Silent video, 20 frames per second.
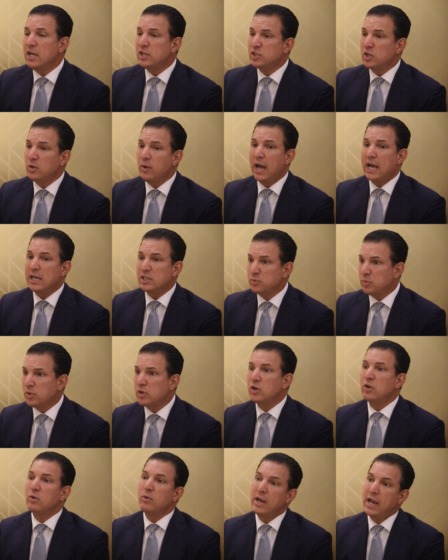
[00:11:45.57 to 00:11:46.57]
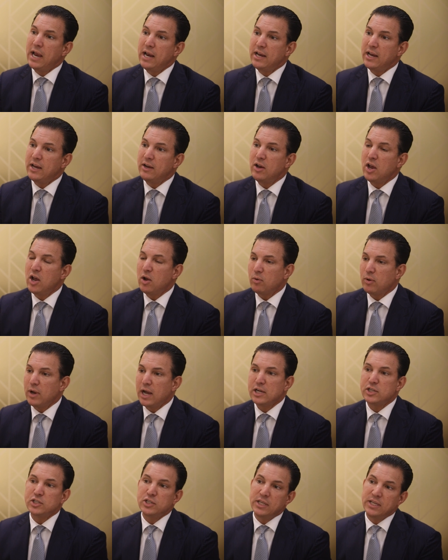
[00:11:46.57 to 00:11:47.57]
So as we're creating, we're
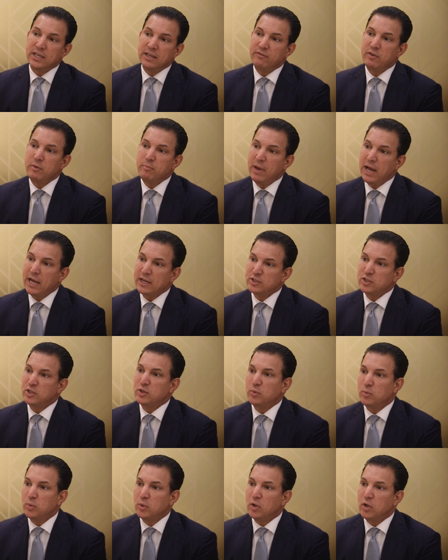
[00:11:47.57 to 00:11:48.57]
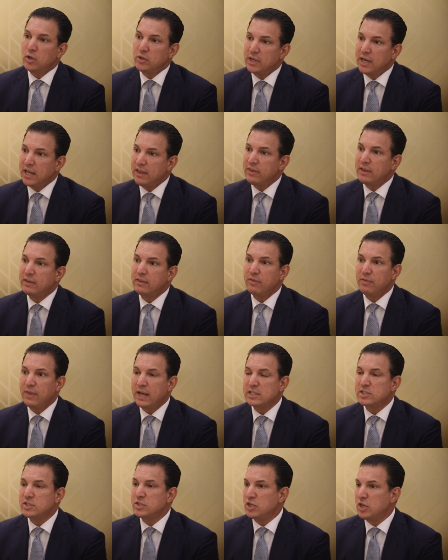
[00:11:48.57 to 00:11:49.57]
actually giving back to the world, and I think that
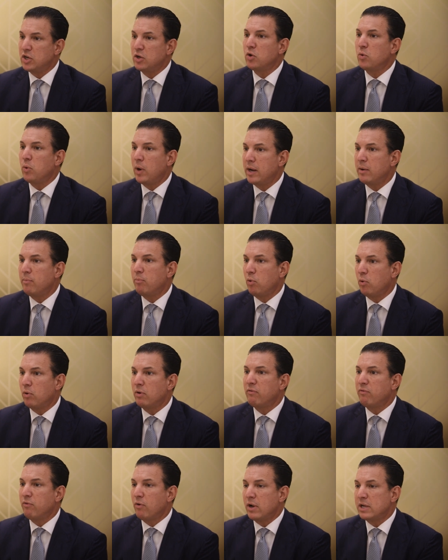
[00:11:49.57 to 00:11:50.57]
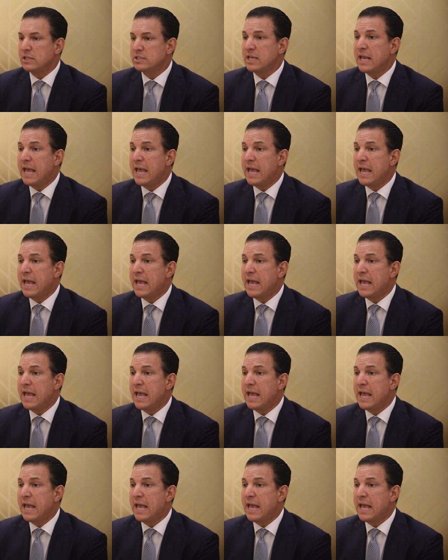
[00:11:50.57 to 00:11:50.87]
that's quite important for us.